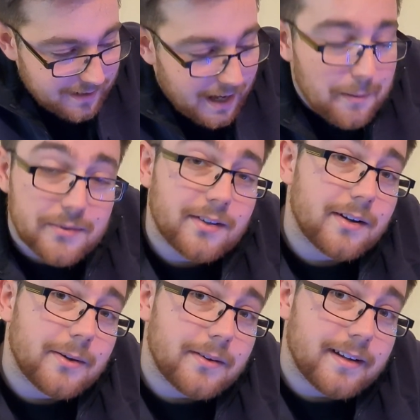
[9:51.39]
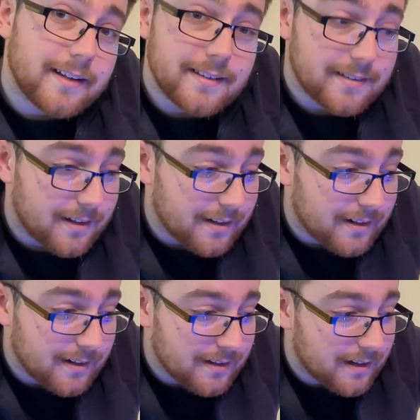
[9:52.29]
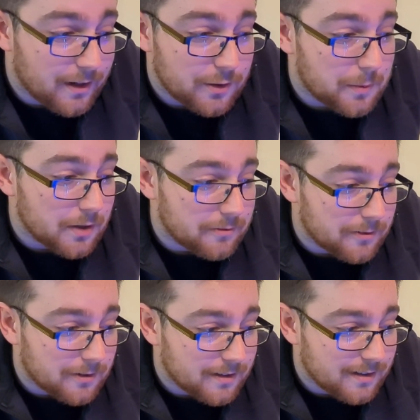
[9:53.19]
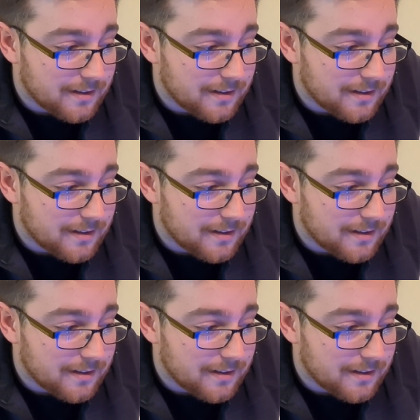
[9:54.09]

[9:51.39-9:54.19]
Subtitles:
absolutely insane. It looks beautiful.